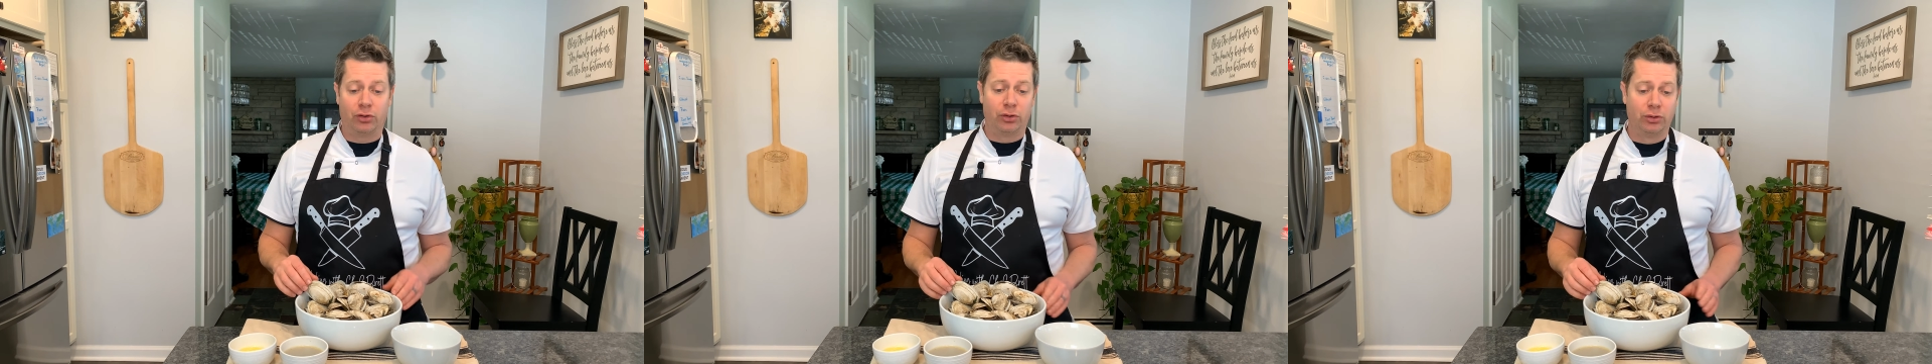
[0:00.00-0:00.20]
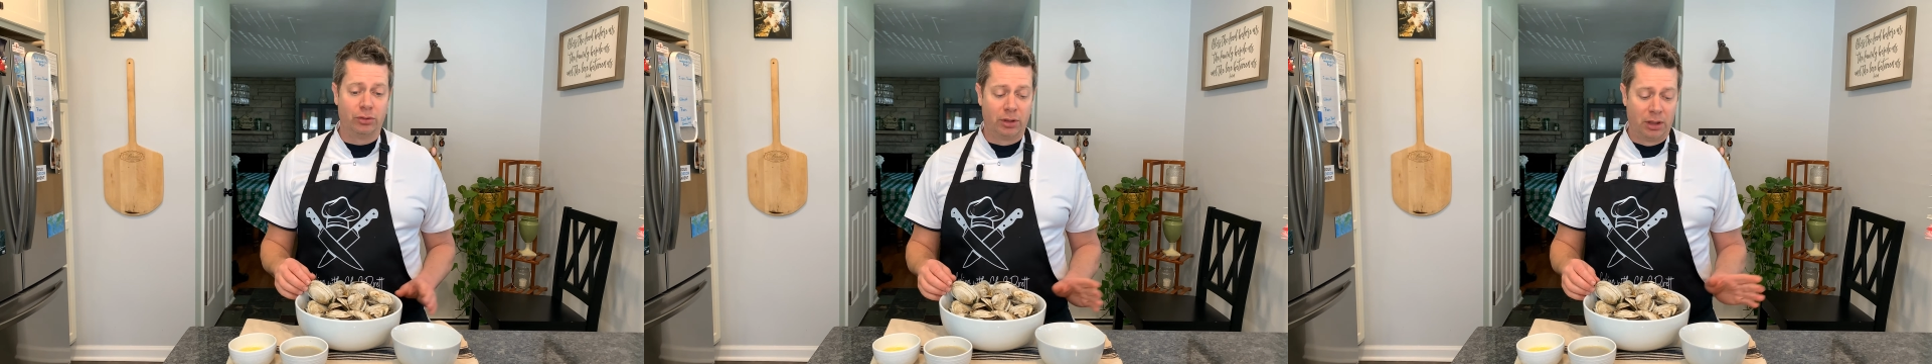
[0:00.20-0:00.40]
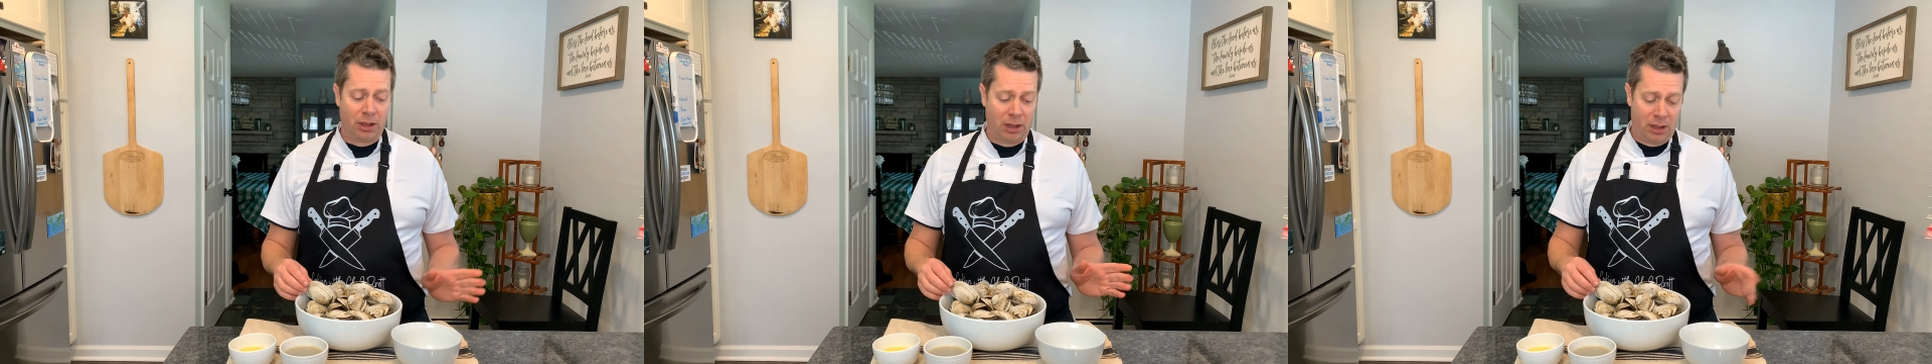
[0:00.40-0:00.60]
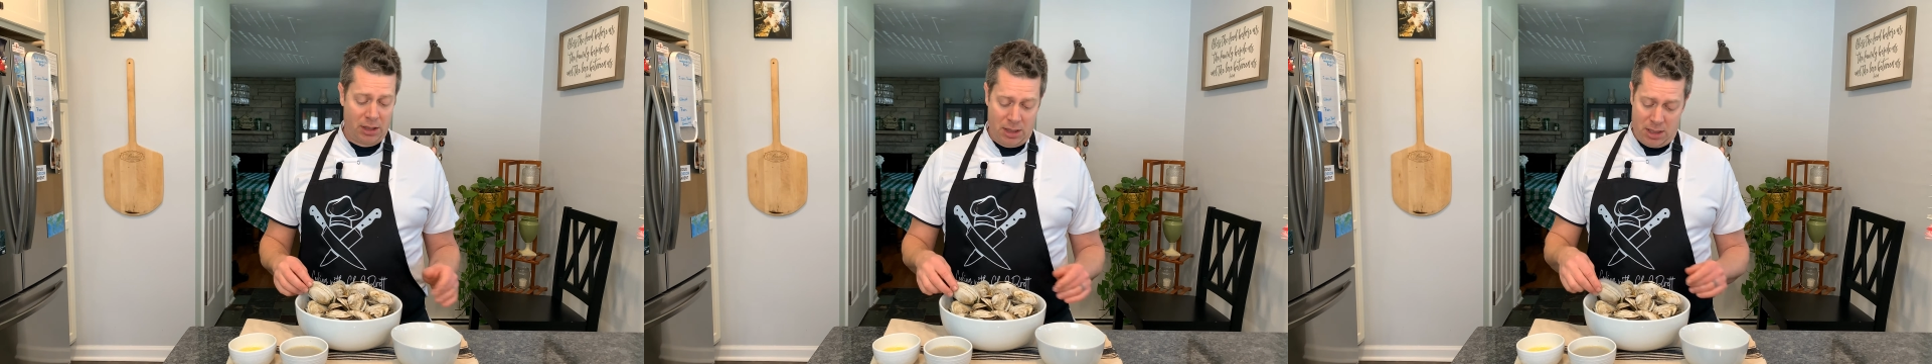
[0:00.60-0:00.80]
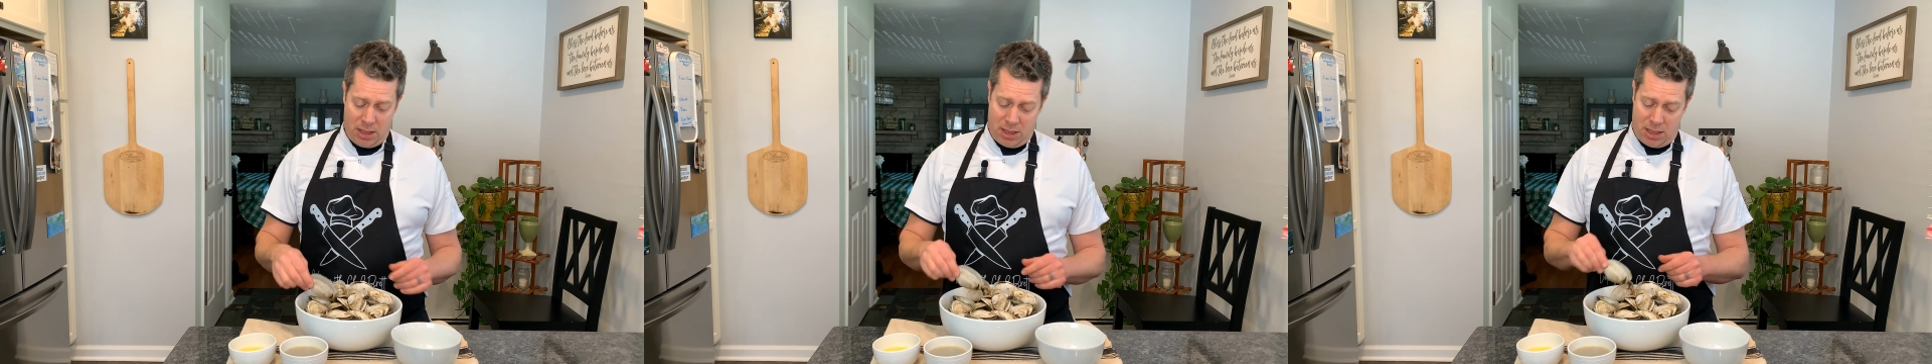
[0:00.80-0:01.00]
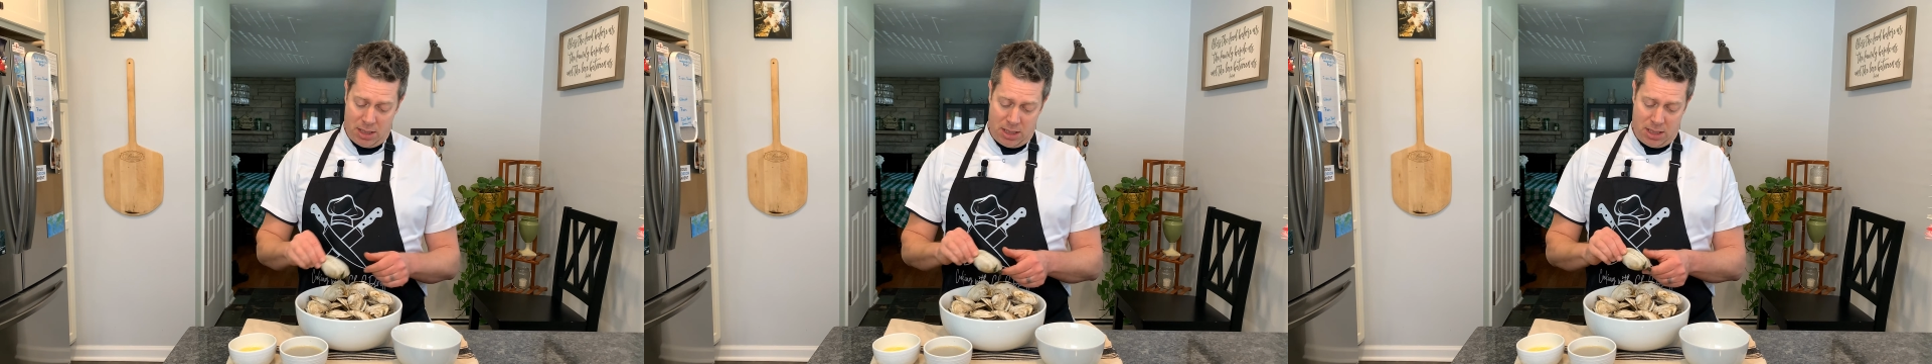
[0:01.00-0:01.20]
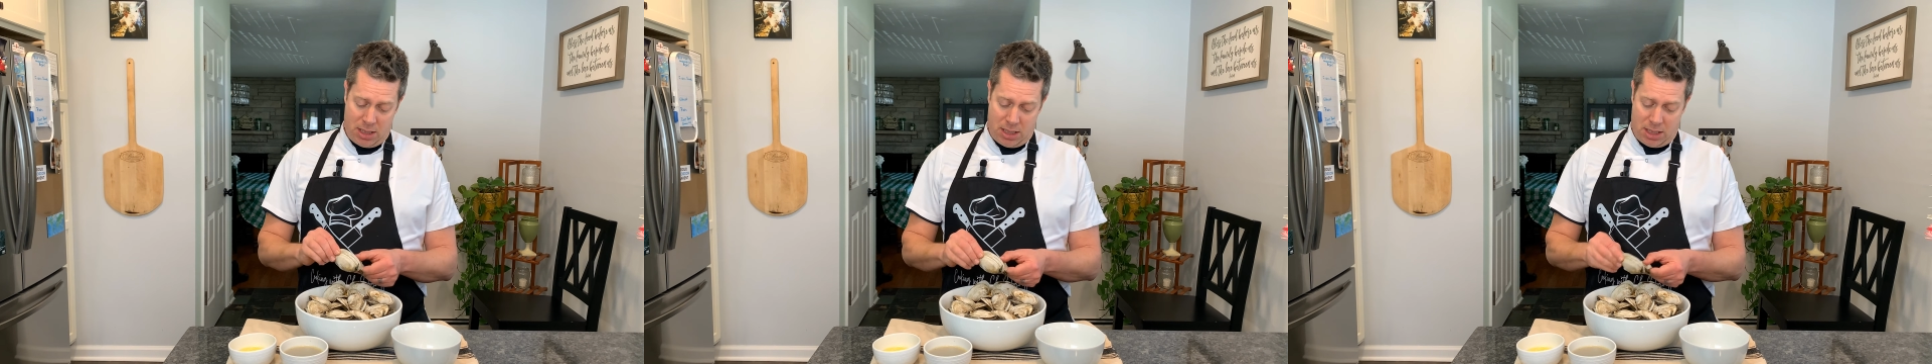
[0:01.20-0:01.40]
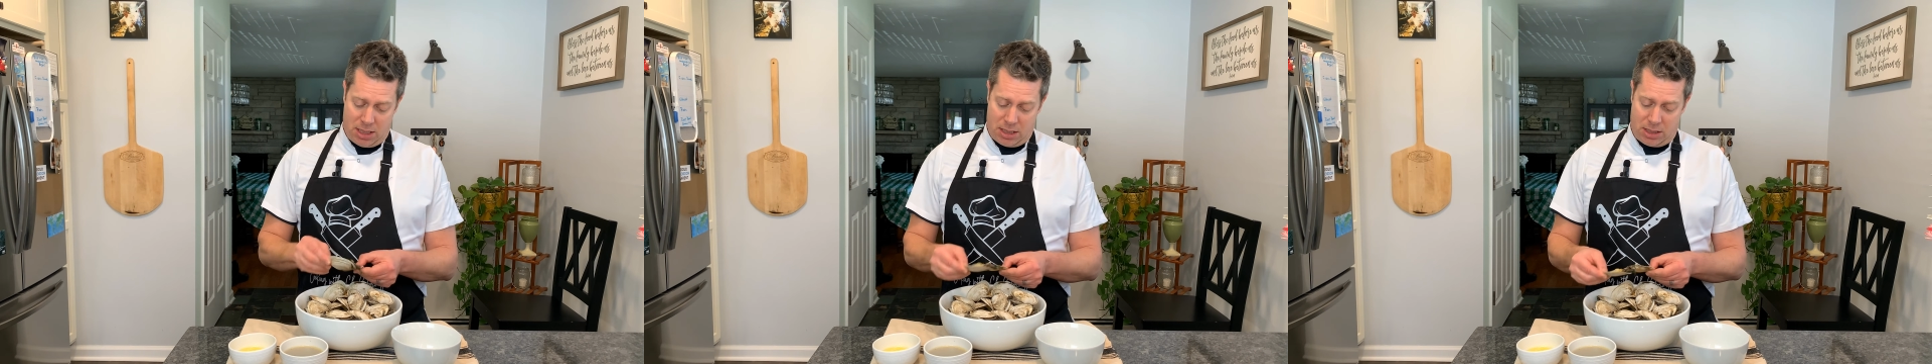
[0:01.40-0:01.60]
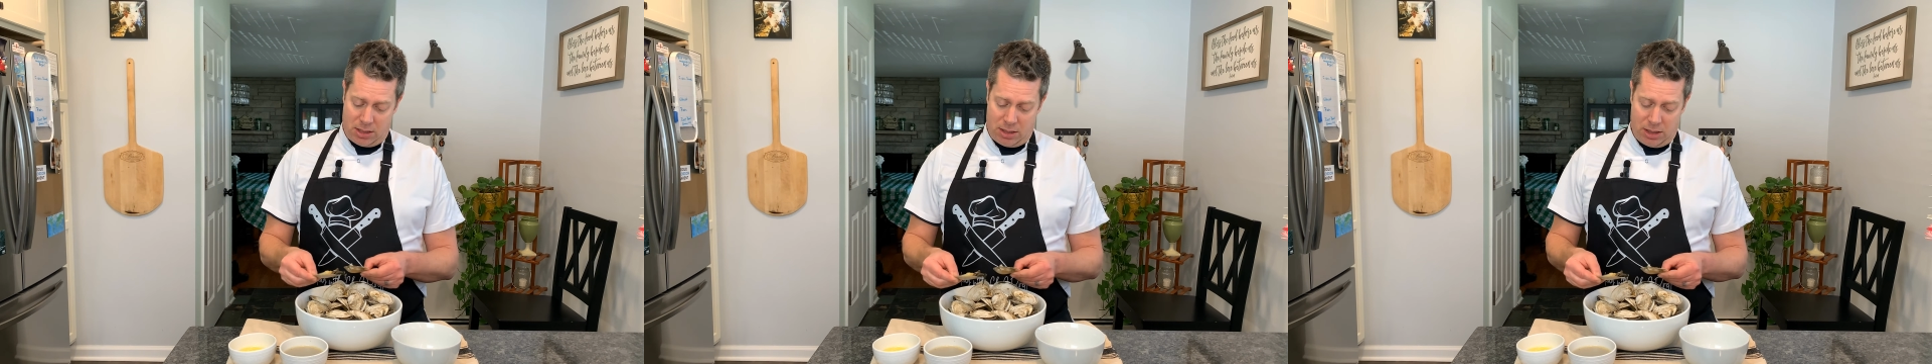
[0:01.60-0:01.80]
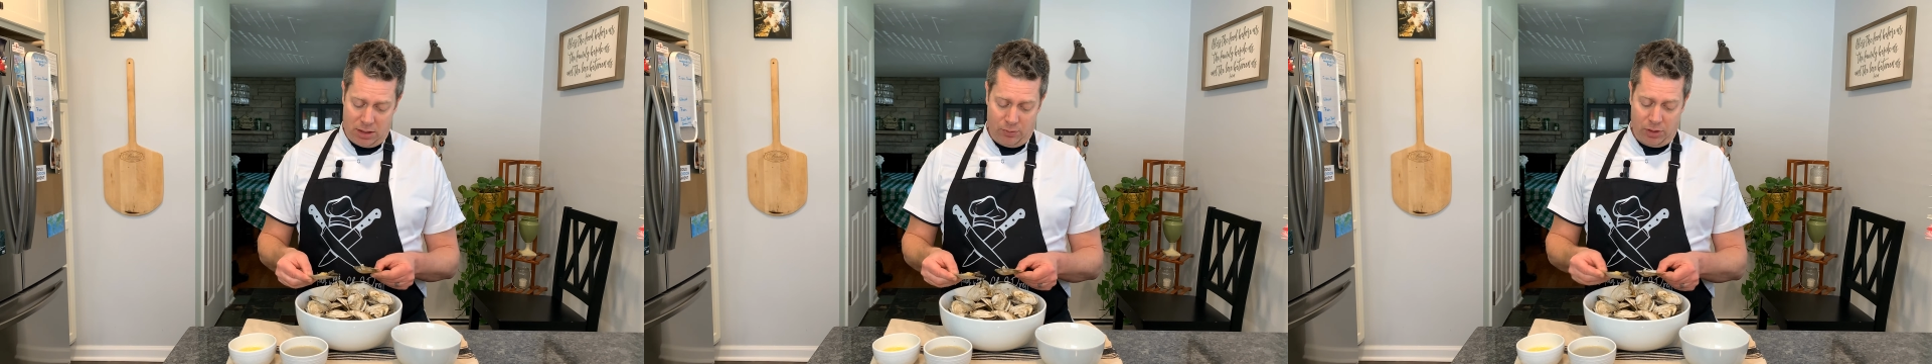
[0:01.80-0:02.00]
too.
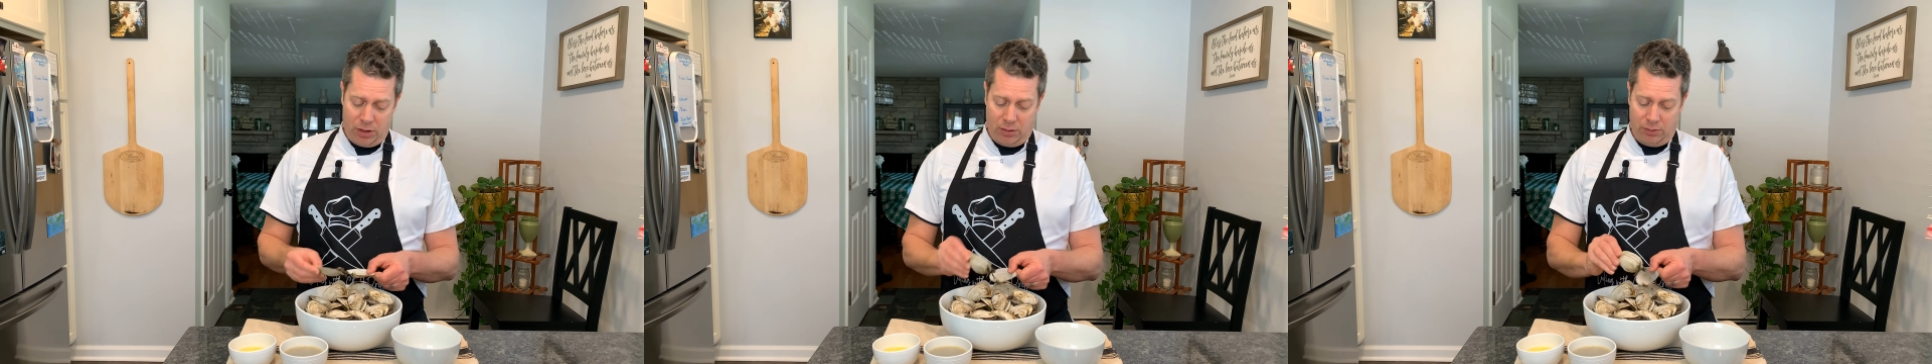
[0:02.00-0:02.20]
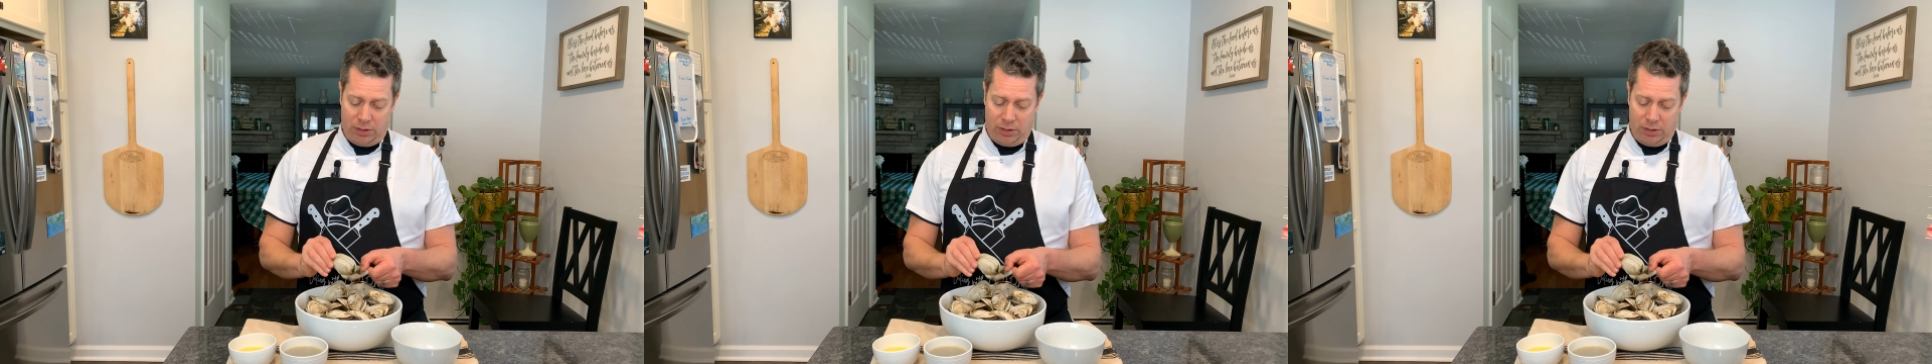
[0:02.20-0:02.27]
So here we go.